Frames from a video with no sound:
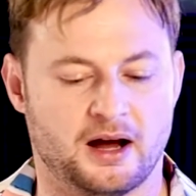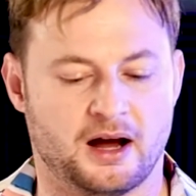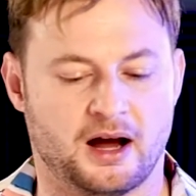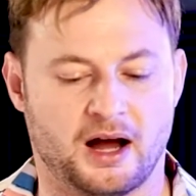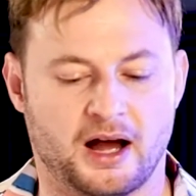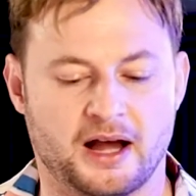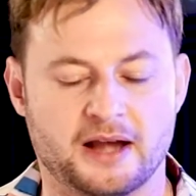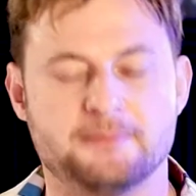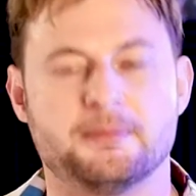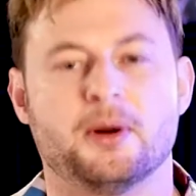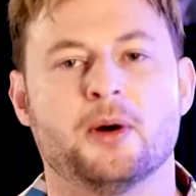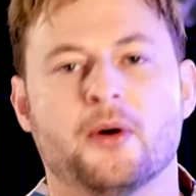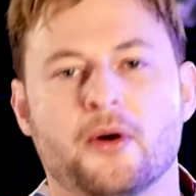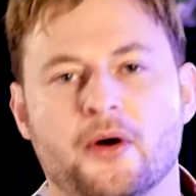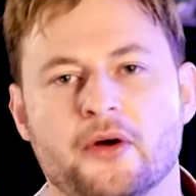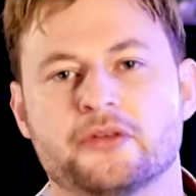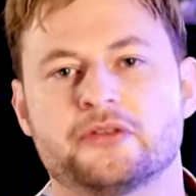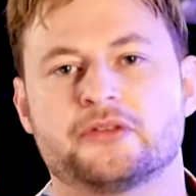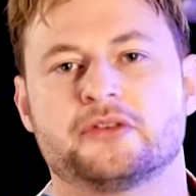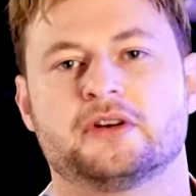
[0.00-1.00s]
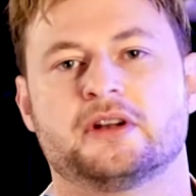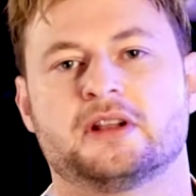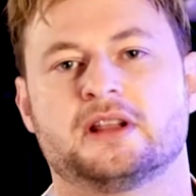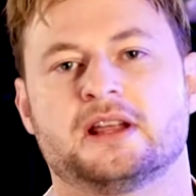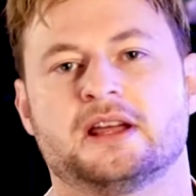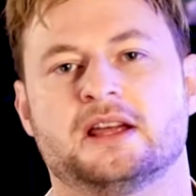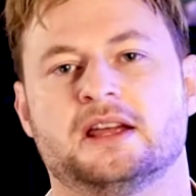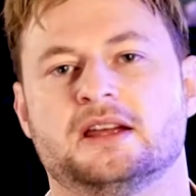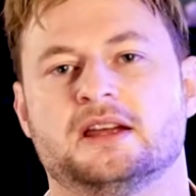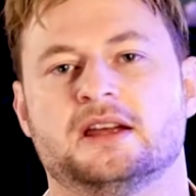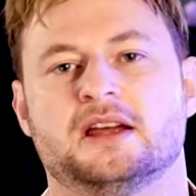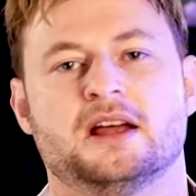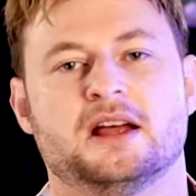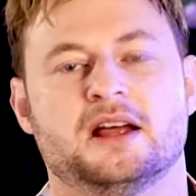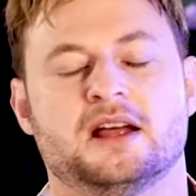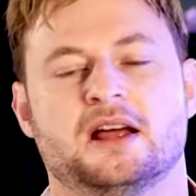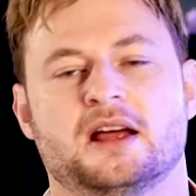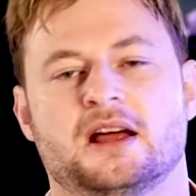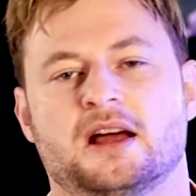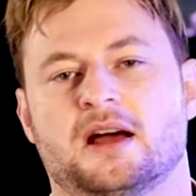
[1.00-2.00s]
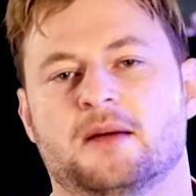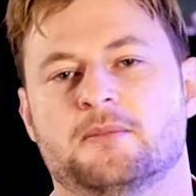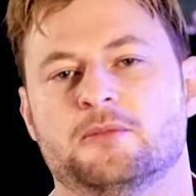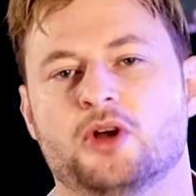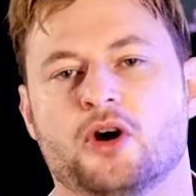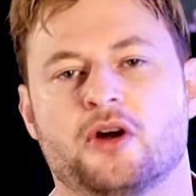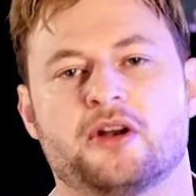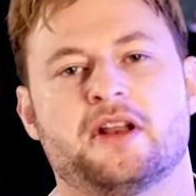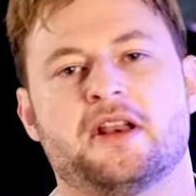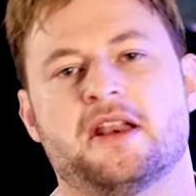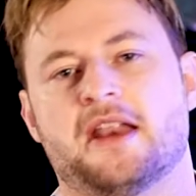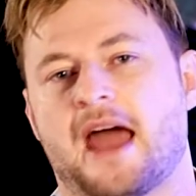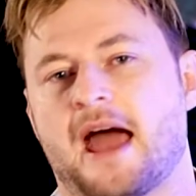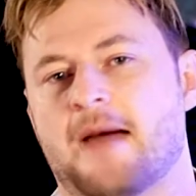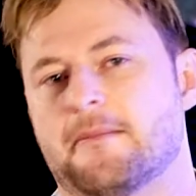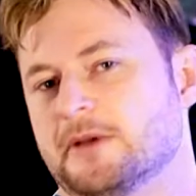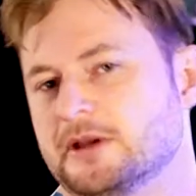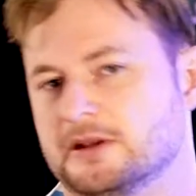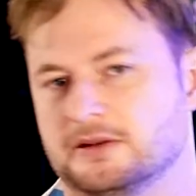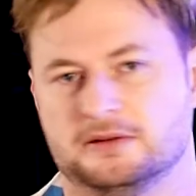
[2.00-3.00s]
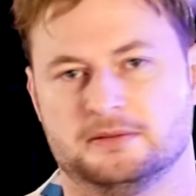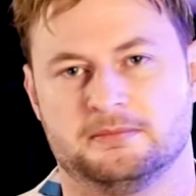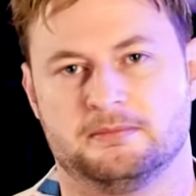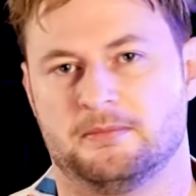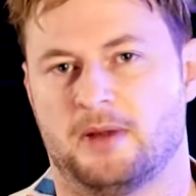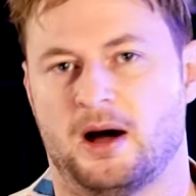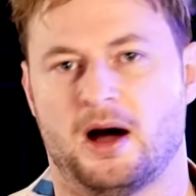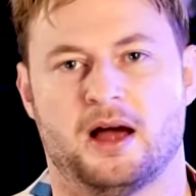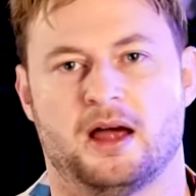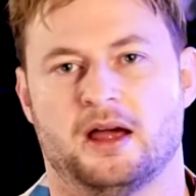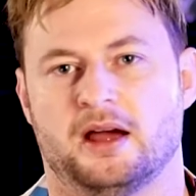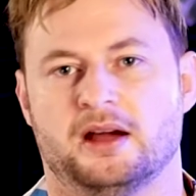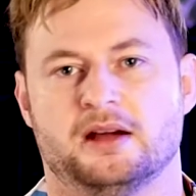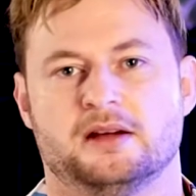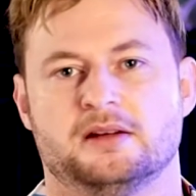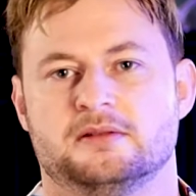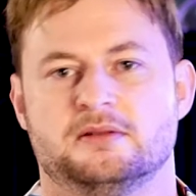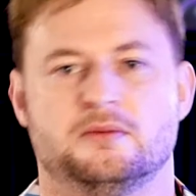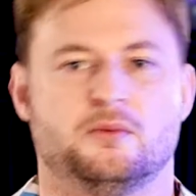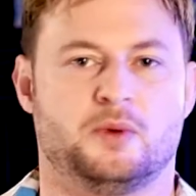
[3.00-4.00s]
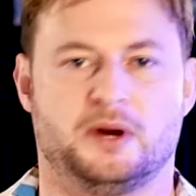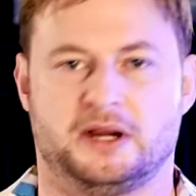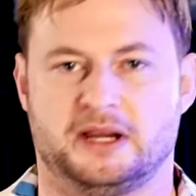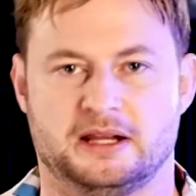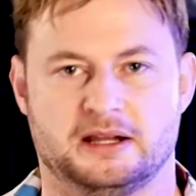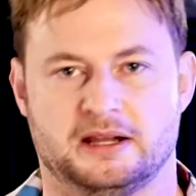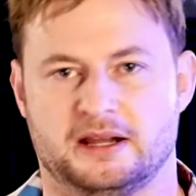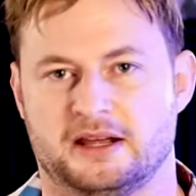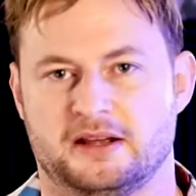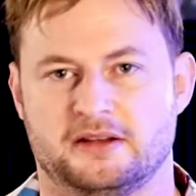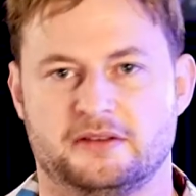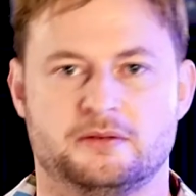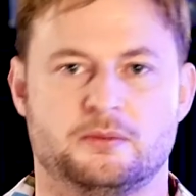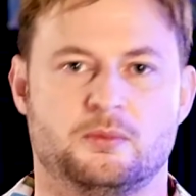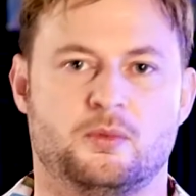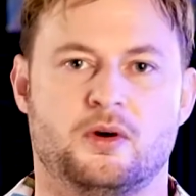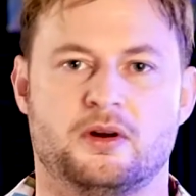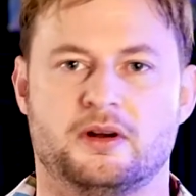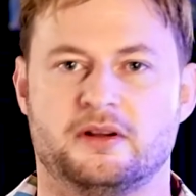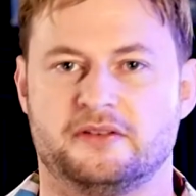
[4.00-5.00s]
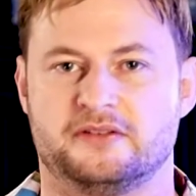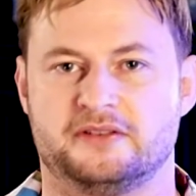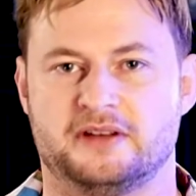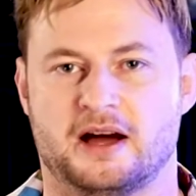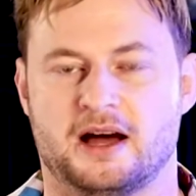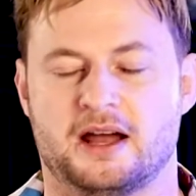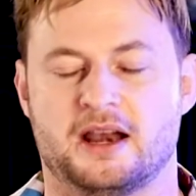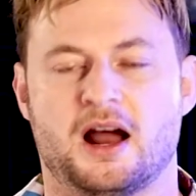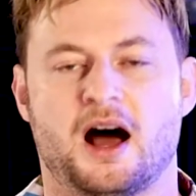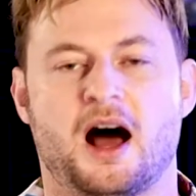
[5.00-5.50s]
I personally am not enamored by WikiLeaks, what it's done.